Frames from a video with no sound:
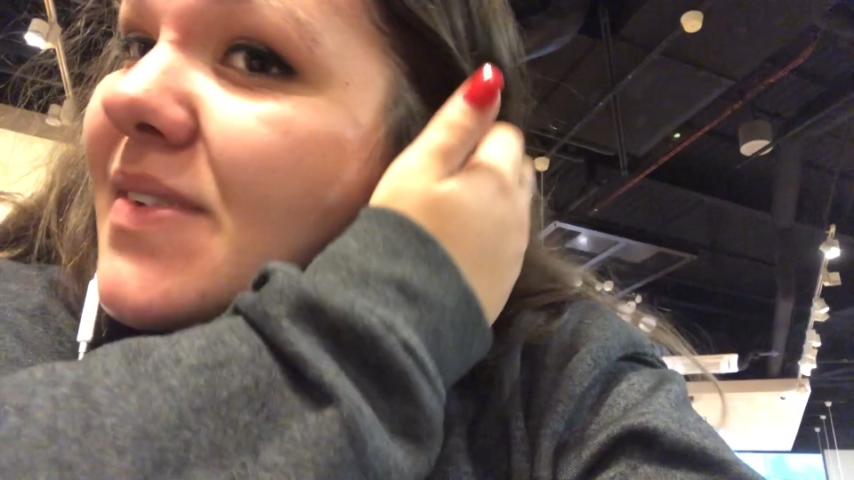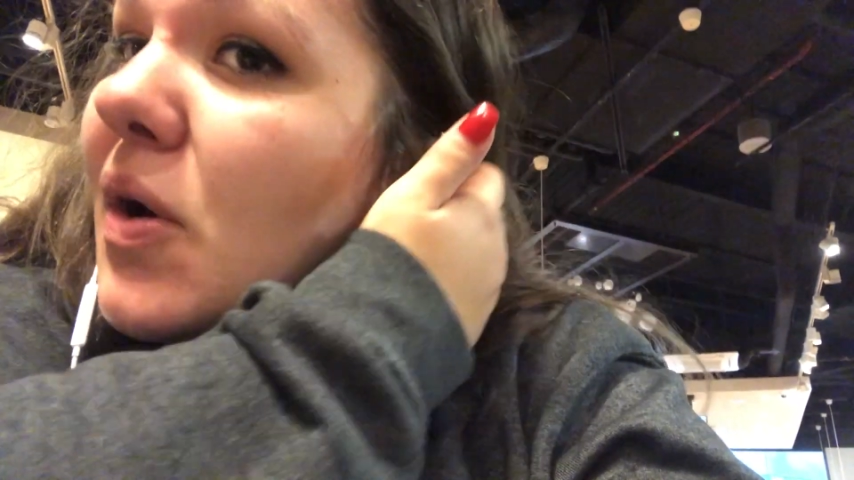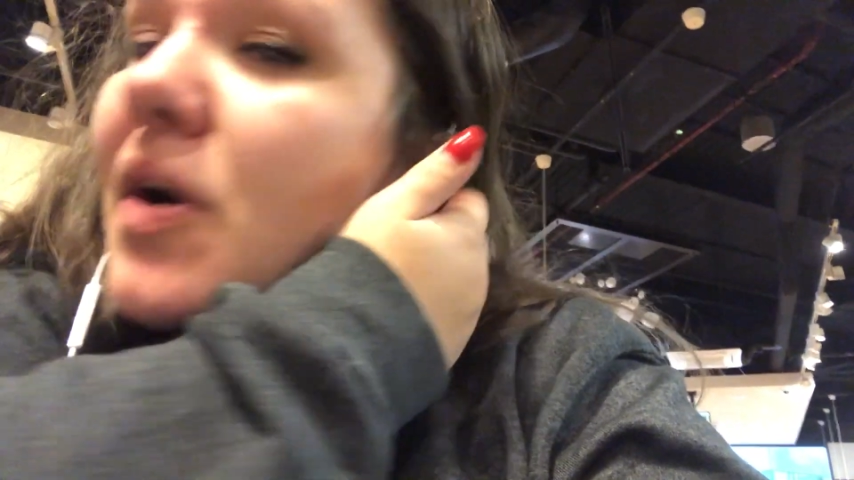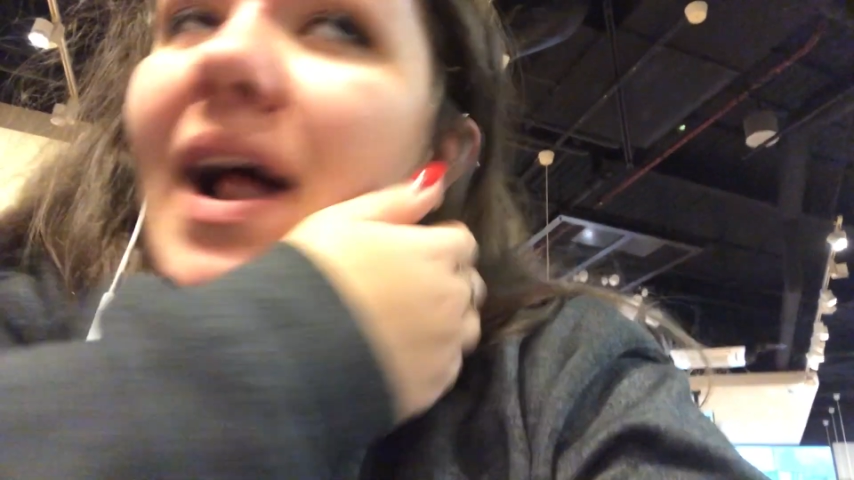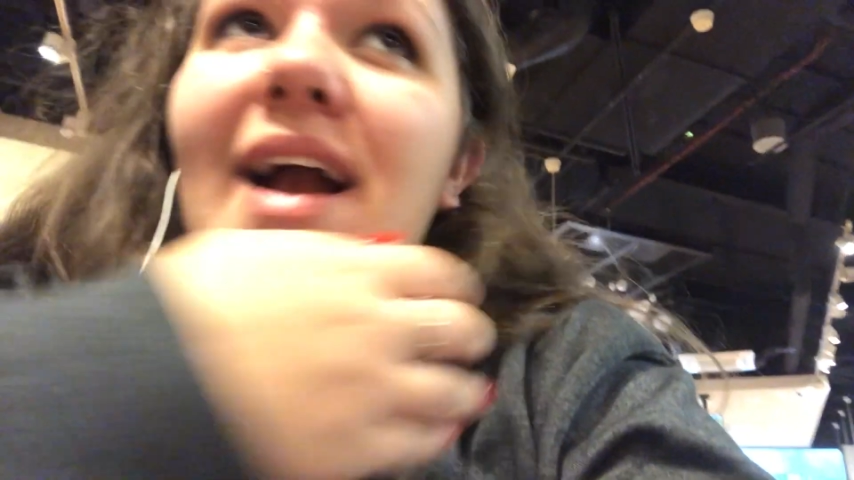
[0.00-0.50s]

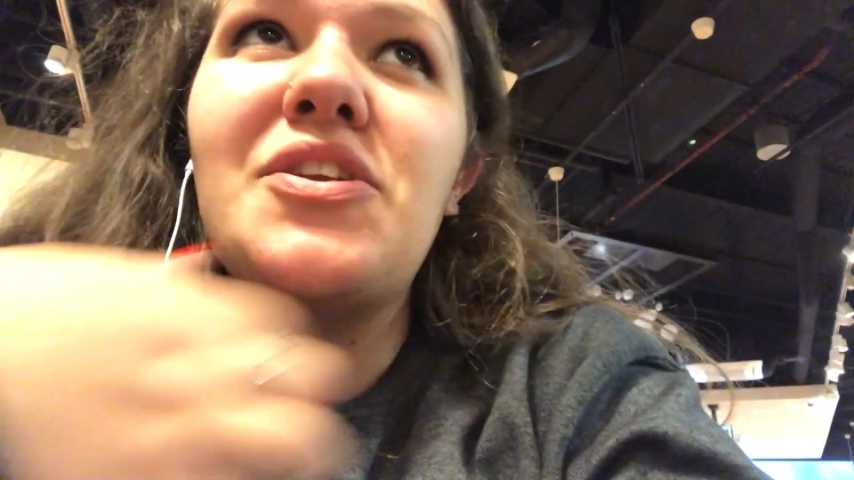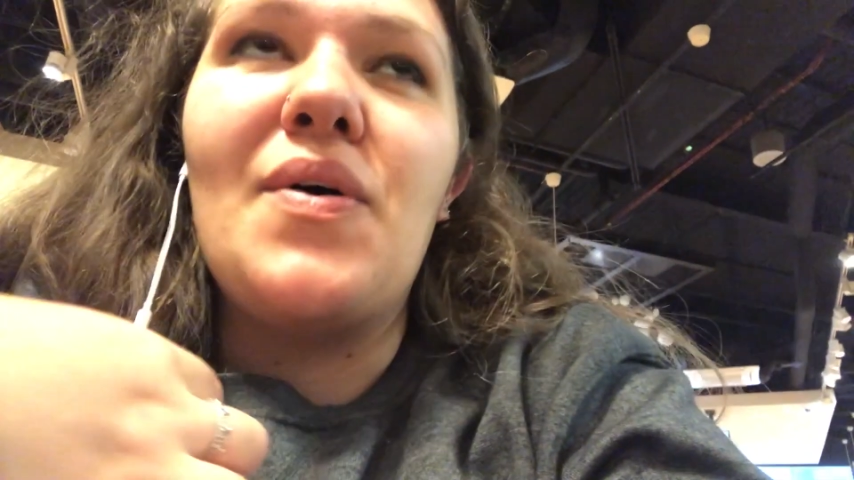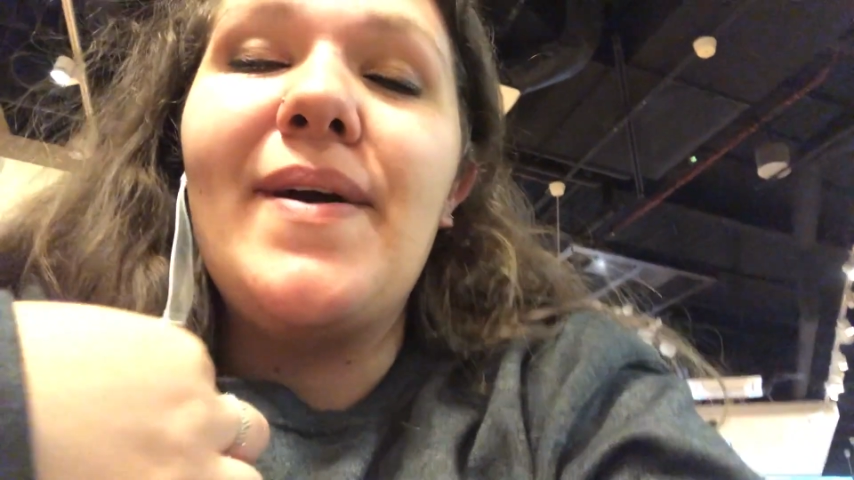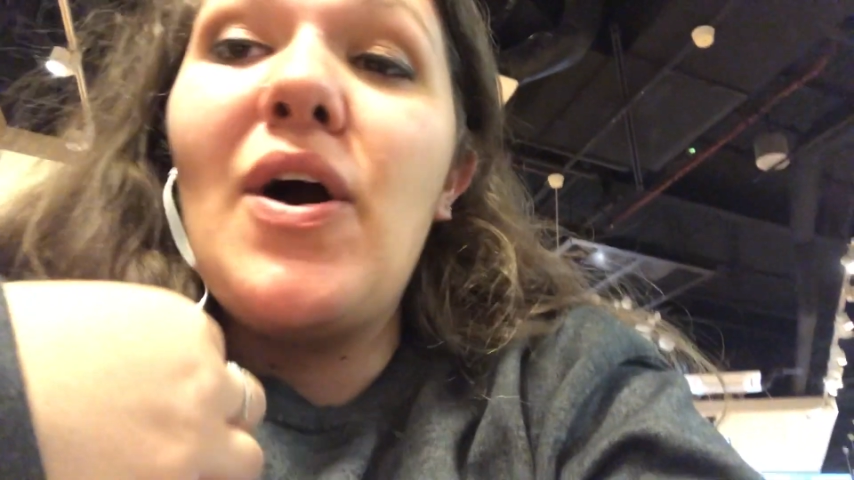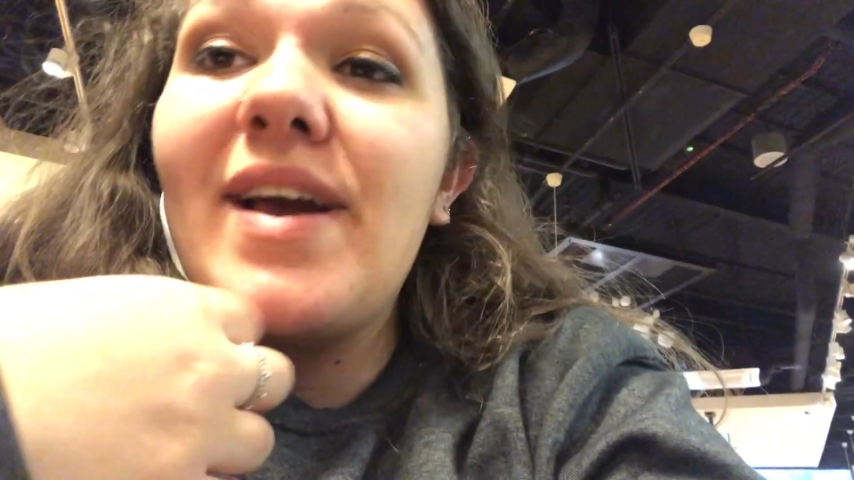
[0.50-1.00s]
or no,
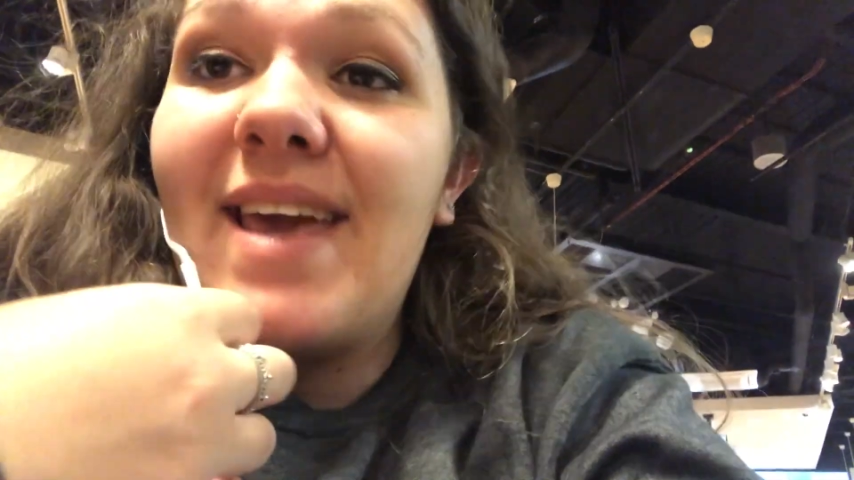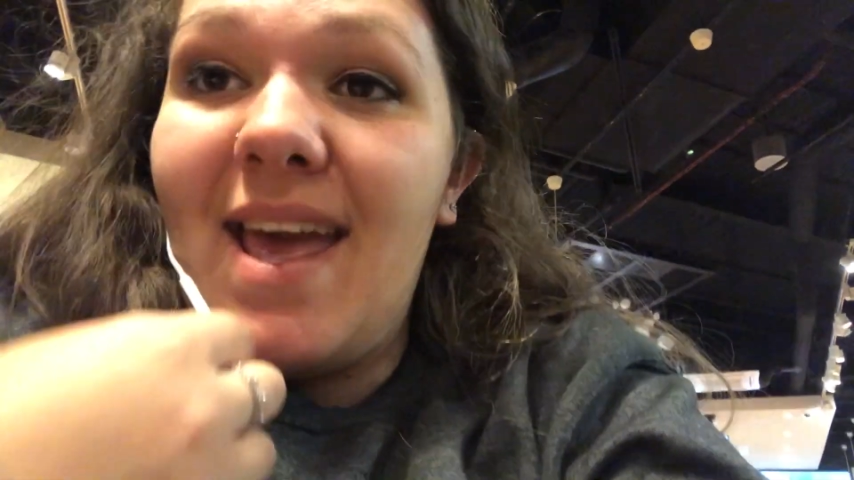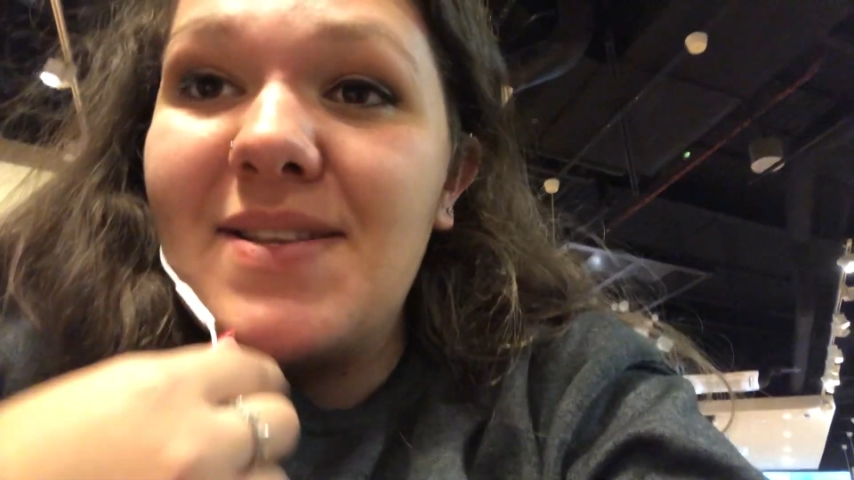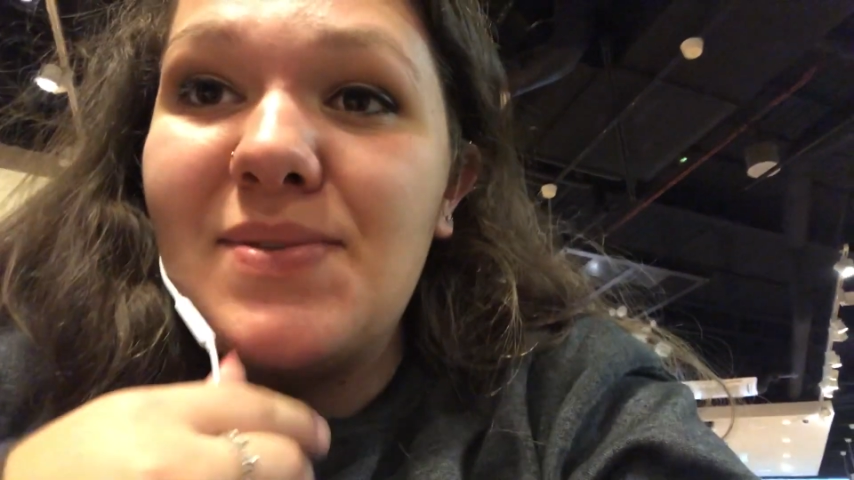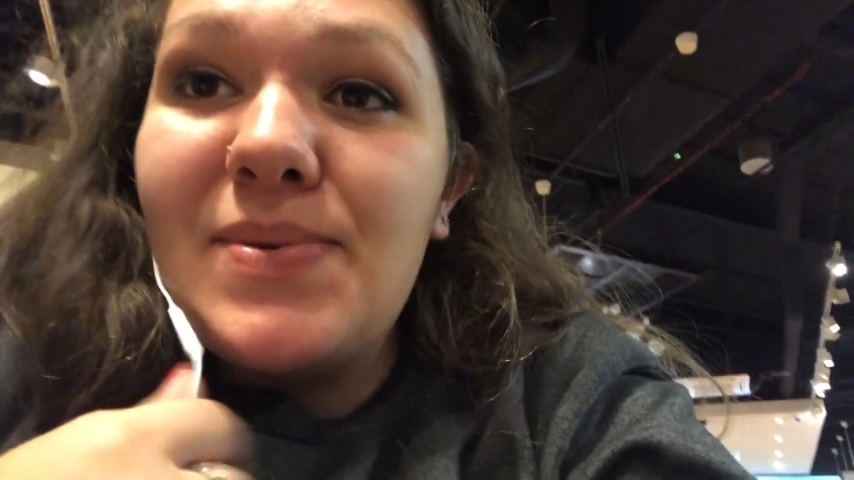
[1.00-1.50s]
it got
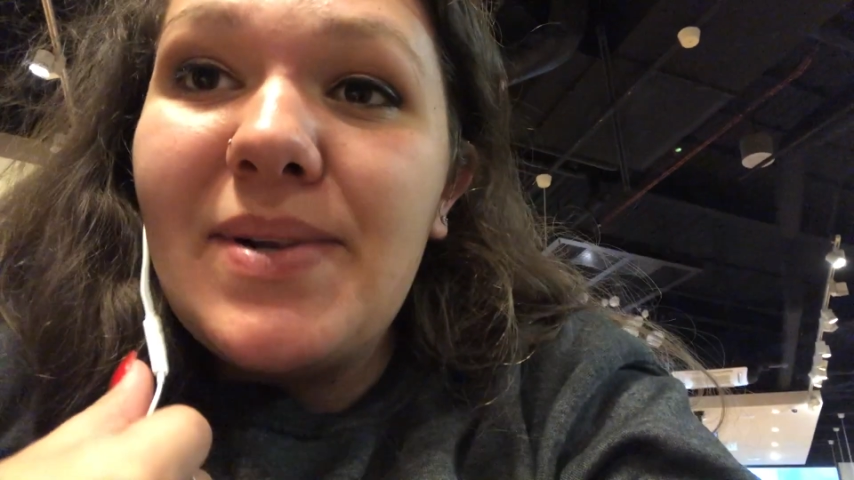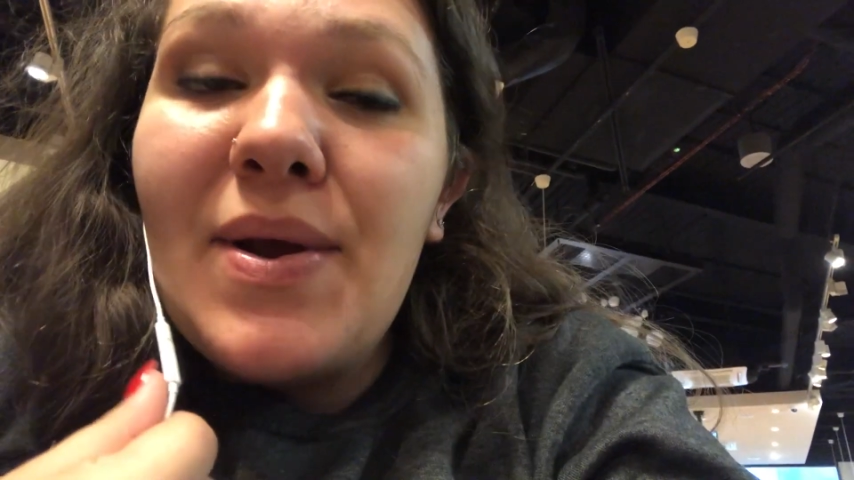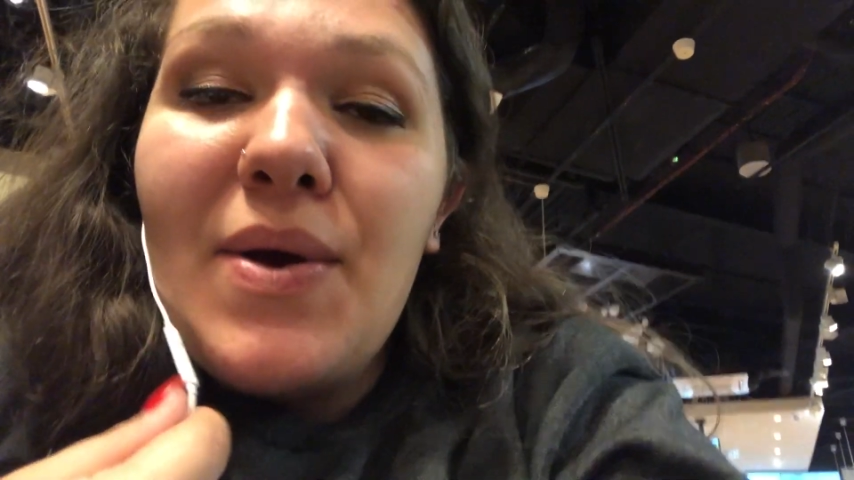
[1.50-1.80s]
canceled.